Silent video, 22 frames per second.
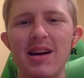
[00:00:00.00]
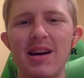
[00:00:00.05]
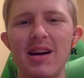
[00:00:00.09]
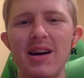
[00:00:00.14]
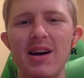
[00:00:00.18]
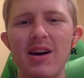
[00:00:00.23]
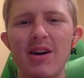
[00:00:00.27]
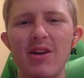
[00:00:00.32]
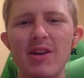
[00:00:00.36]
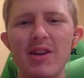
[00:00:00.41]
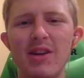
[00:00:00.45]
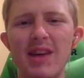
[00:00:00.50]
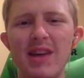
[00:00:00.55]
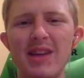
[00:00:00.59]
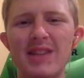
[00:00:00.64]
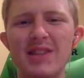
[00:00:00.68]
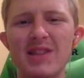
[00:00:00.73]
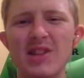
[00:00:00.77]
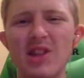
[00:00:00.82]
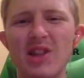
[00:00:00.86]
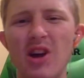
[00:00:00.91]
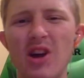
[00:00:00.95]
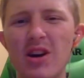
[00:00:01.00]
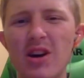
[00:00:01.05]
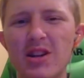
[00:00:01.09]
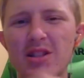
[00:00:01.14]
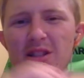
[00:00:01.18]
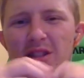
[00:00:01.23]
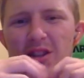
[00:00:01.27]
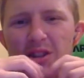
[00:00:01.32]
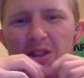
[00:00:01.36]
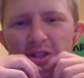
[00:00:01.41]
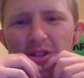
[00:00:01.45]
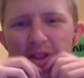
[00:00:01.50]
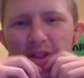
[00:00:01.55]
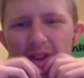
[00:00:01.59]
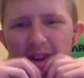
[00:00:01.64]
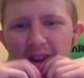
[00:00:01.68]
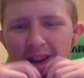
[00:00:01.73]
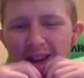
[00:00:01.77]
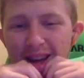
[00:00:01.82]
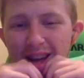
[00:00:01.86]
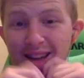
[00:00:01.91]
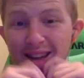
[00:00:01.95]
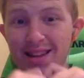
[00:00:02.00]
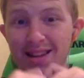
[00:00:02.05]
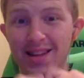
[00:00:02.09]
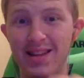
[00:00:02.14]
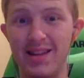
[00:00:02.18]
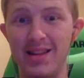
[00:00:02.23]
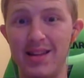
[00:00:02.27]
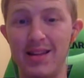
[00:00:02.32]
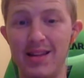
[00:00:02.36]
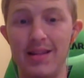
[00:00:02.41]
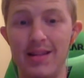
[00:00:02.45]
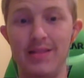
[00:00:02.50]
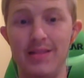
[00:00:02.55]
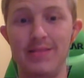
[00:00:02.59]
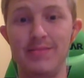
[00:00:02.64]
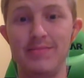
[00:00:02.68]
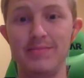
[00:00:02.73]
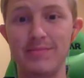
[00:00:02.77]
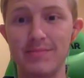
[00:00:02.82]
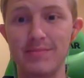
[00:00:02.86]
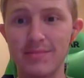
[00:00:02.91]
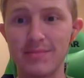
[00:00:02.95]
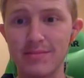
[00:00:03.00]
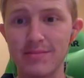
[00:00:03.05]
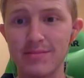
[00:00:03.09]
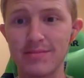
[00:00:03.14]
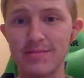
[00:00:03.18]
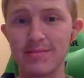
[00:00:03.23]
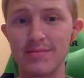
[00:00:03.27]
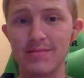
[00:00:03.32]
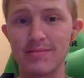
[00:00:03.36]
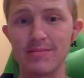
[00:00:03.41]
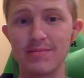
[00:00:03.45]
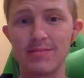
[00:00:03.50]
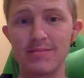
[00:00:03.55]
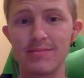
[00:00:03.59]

Oh, and that's locked, too? Oh, you're gonna be buried alive.